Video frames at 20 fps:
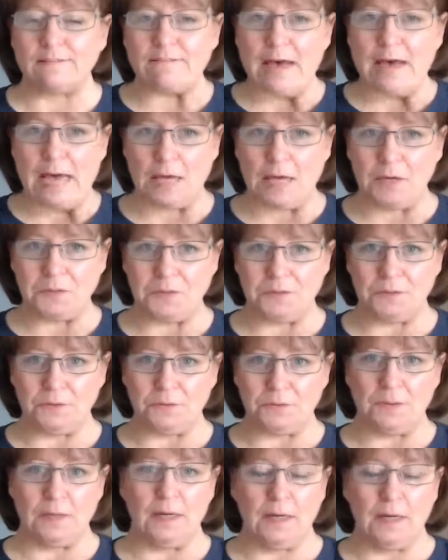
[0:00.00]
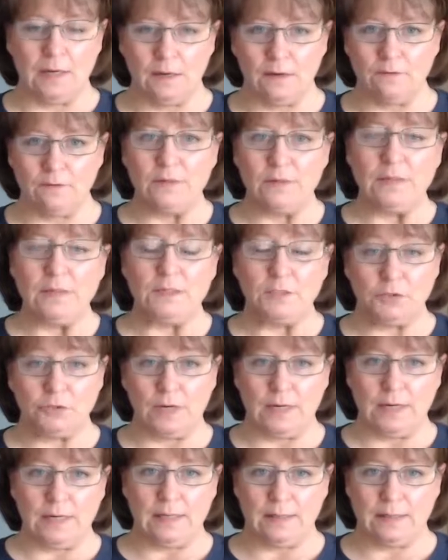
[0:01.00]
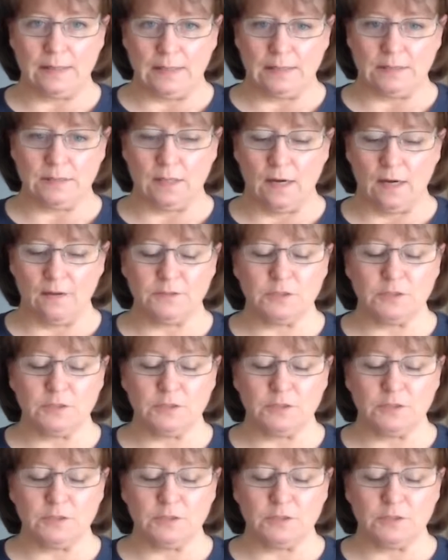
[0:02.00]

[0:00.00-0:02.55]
value of trading things off.